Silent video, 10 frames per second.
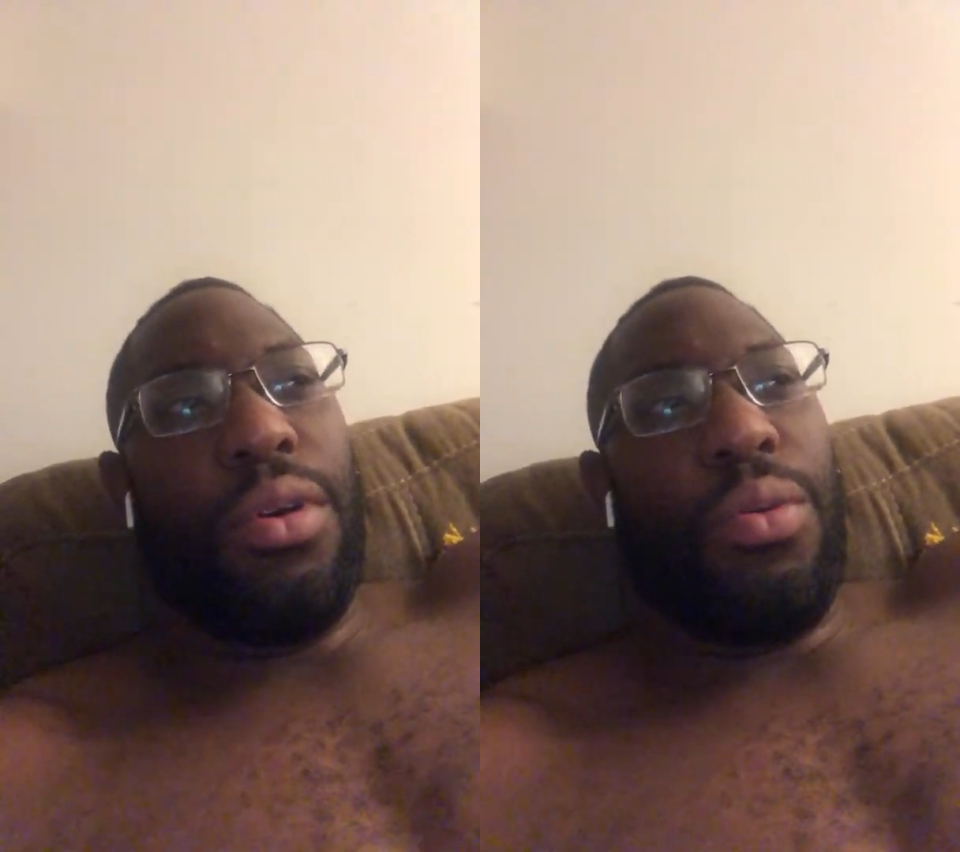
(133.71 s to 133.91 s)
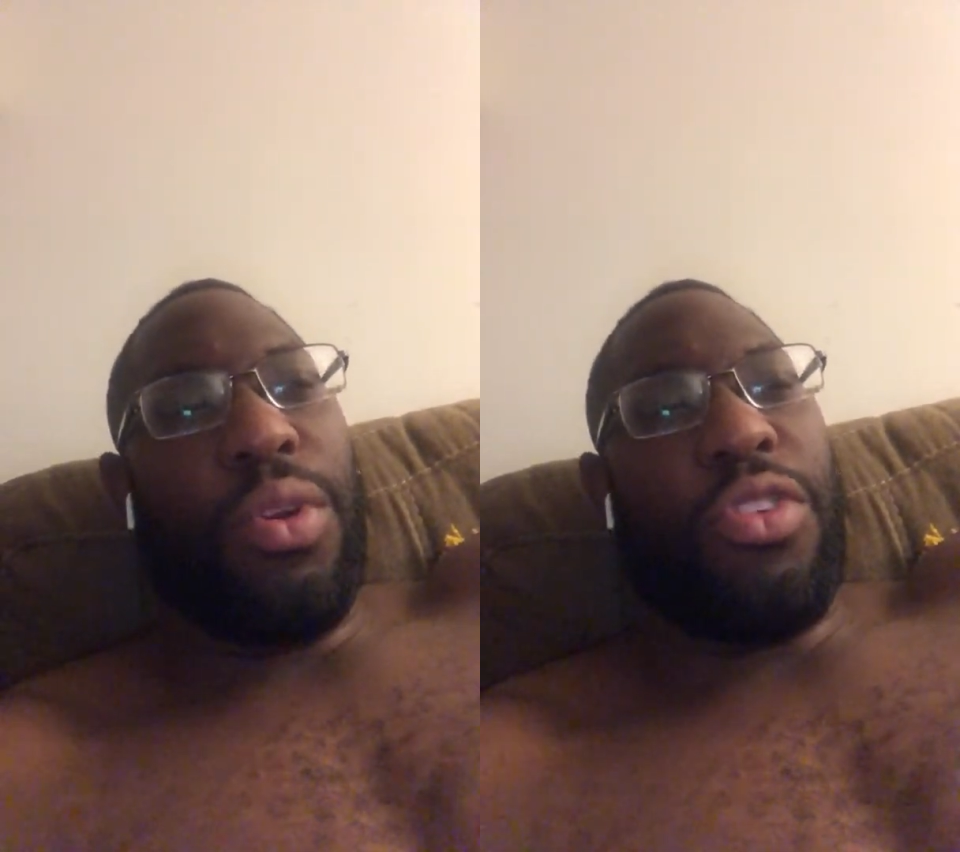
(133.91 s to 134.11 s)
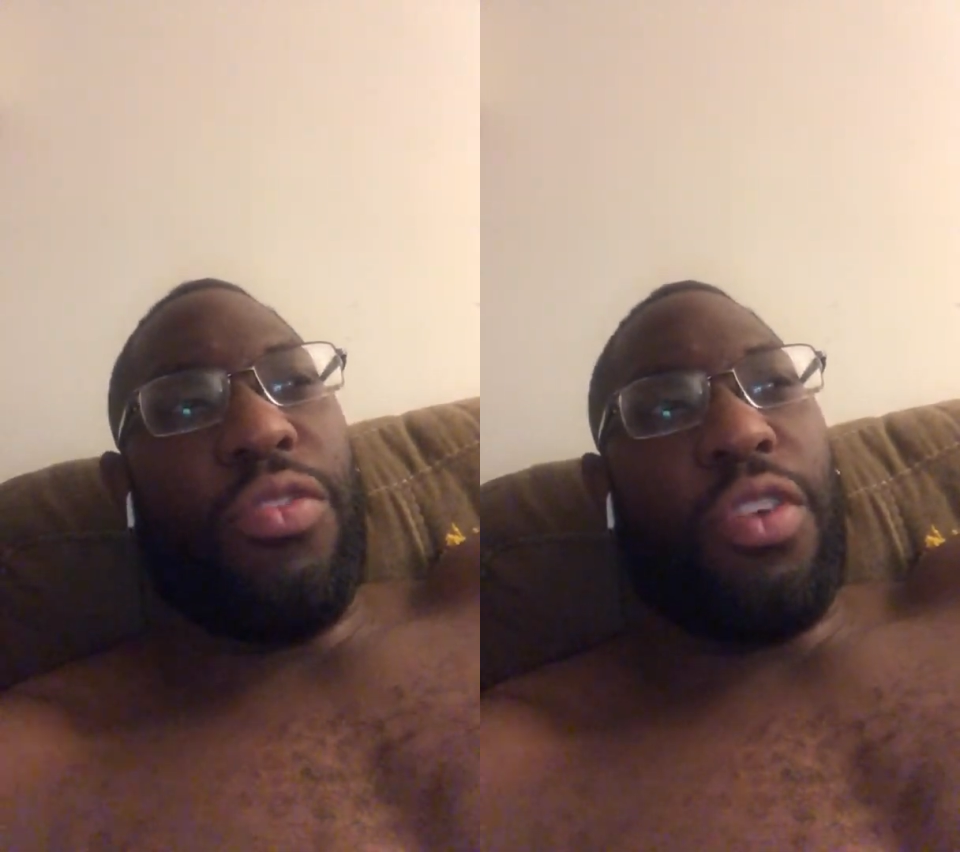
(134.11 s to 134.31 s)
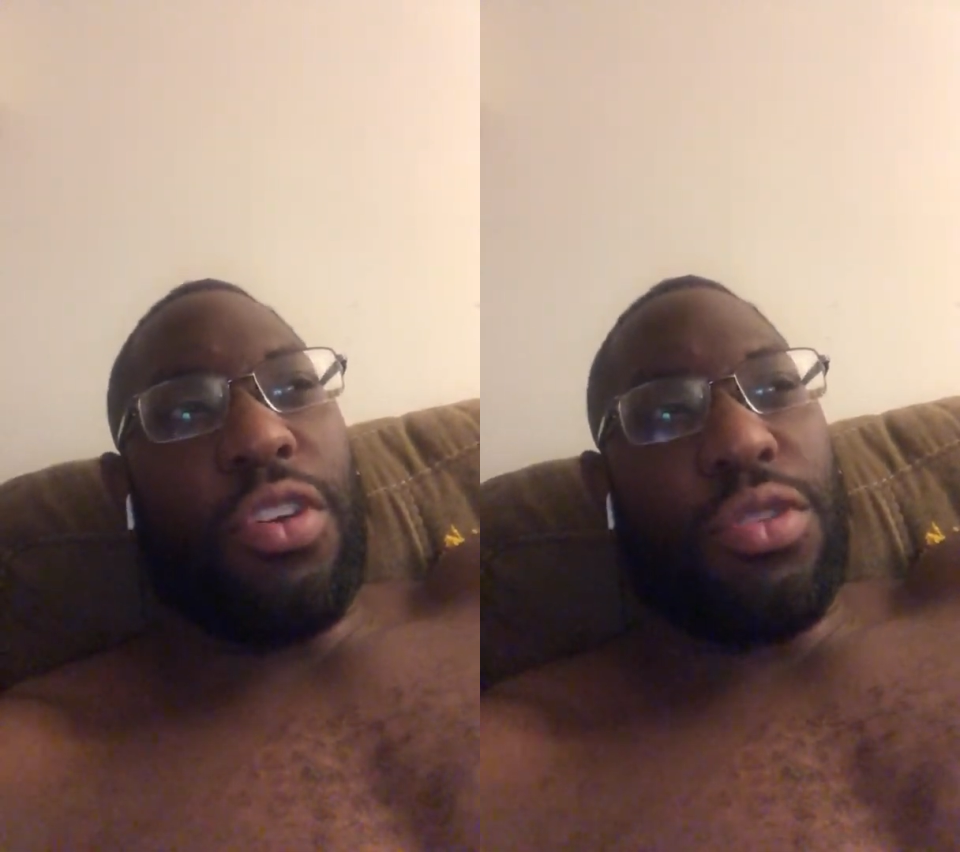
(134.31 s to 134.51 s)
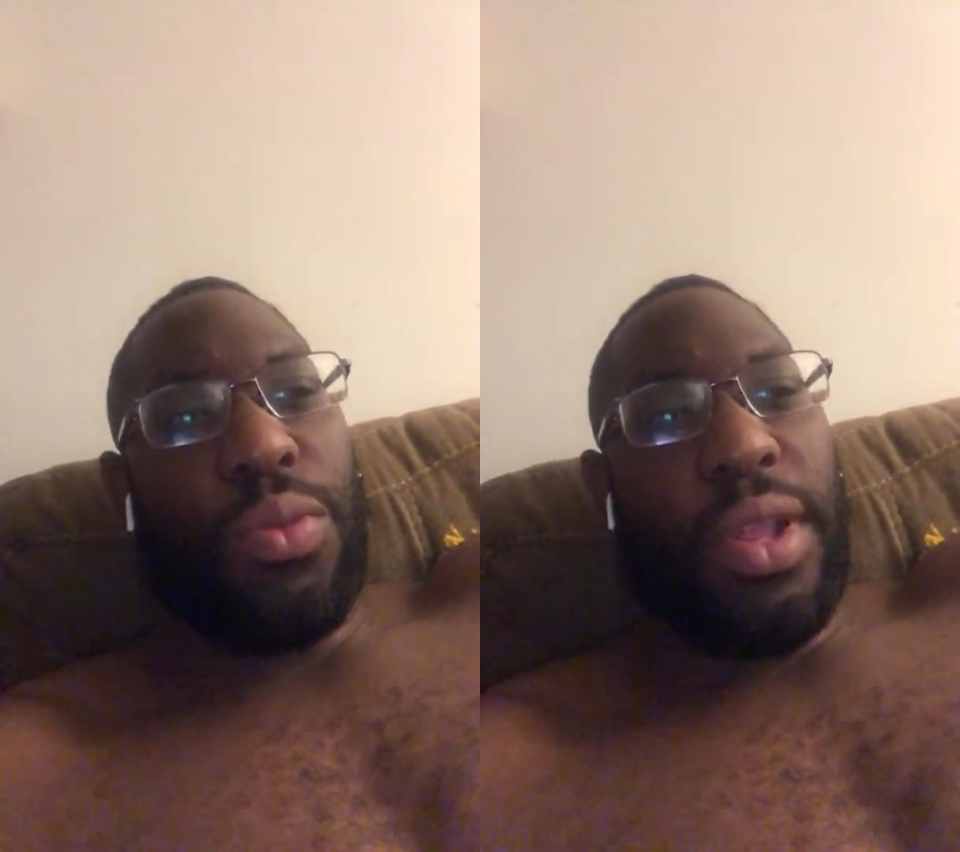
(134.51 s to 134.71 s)
when she
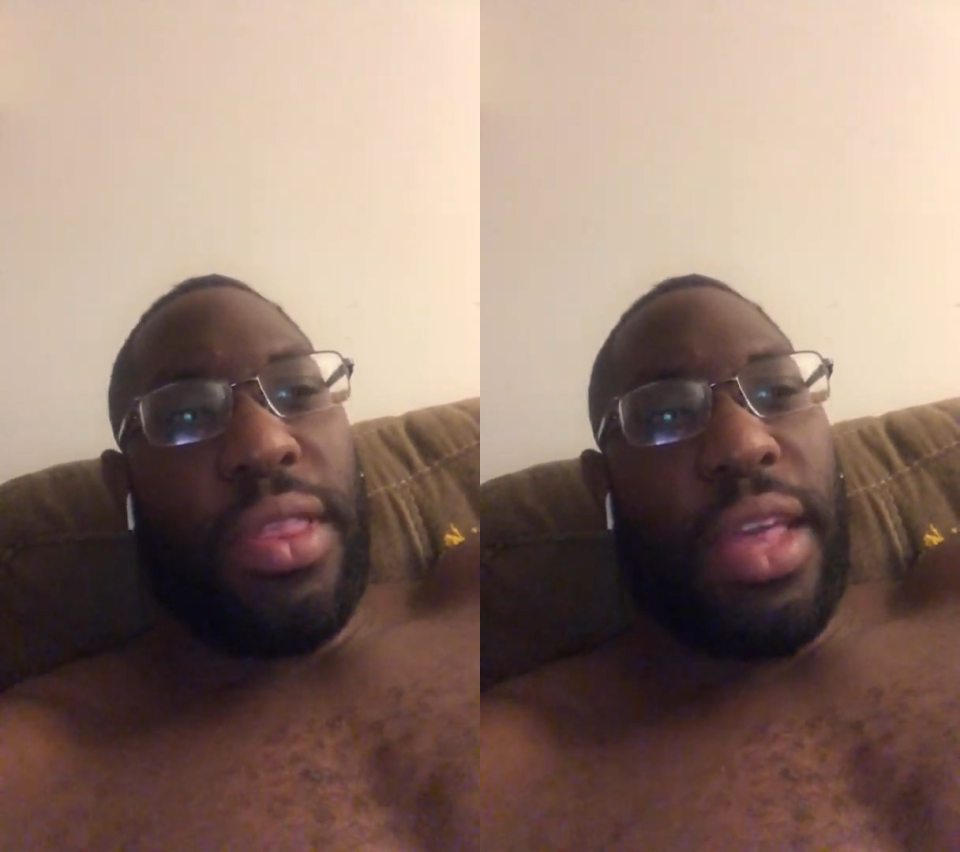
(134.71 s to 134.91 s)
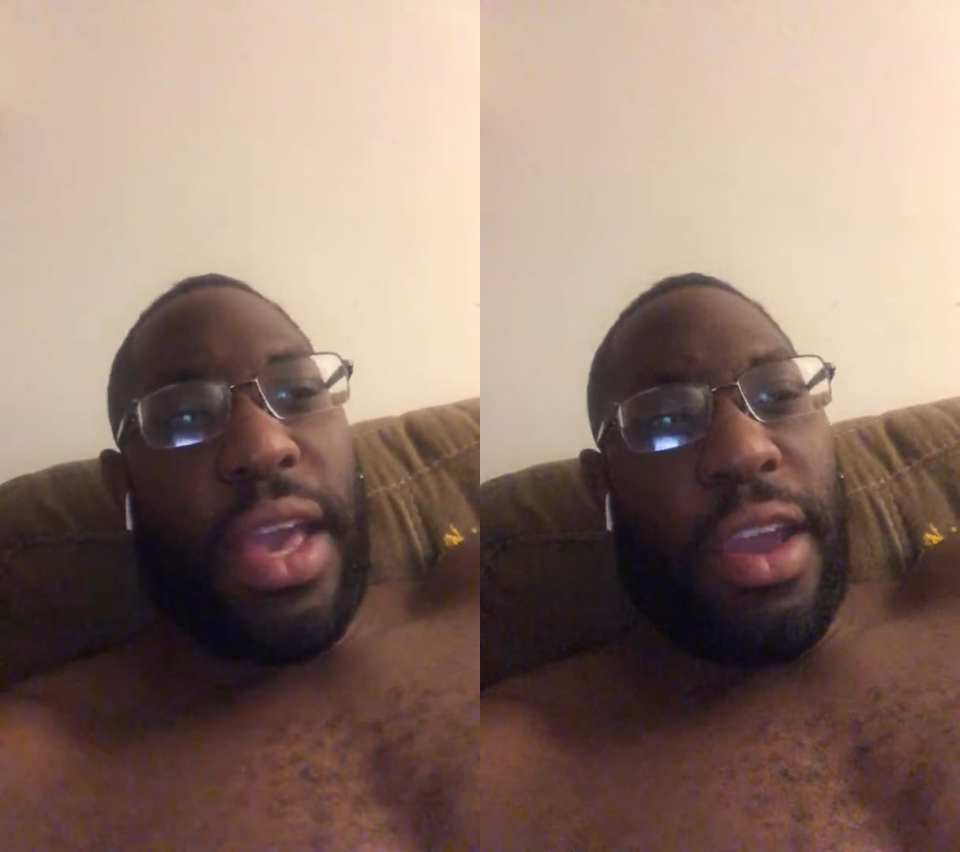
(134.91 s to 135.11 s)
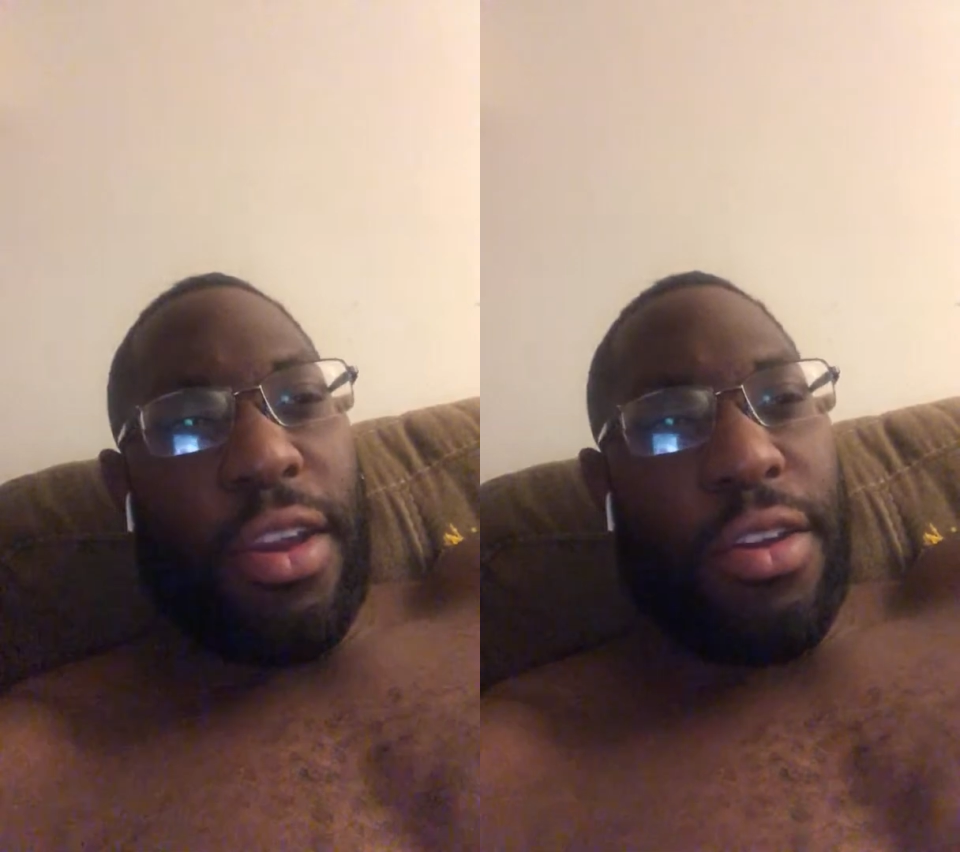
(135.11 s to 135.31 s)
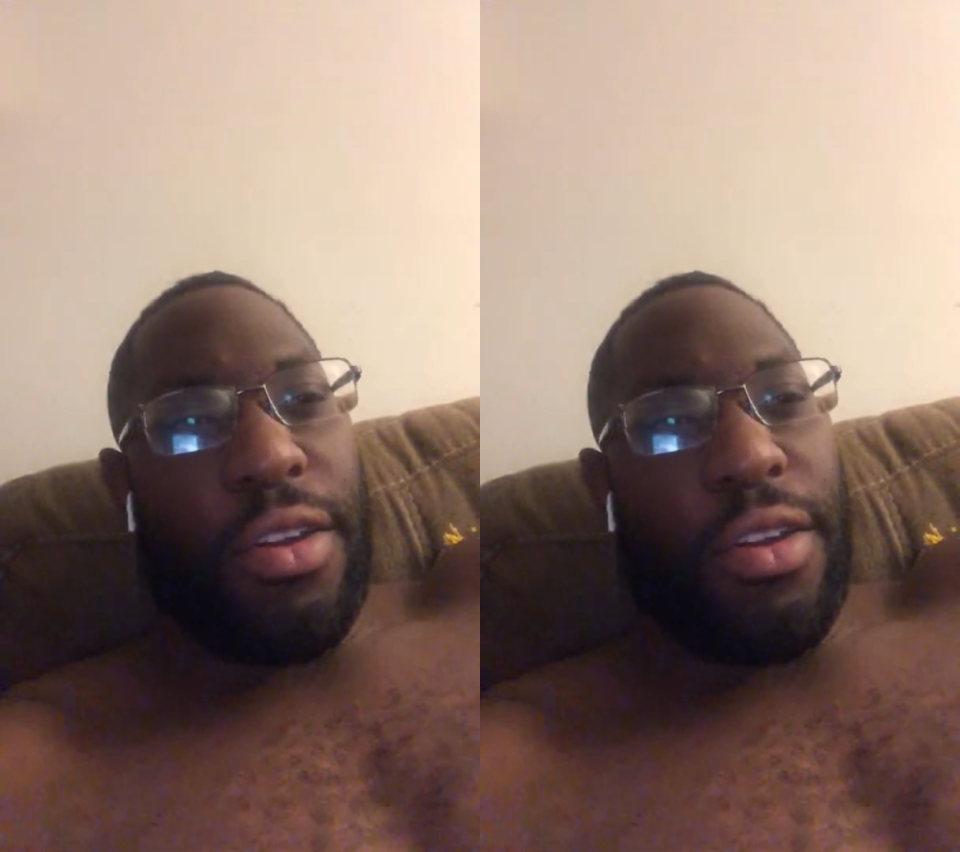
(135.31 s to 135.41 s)
first went there.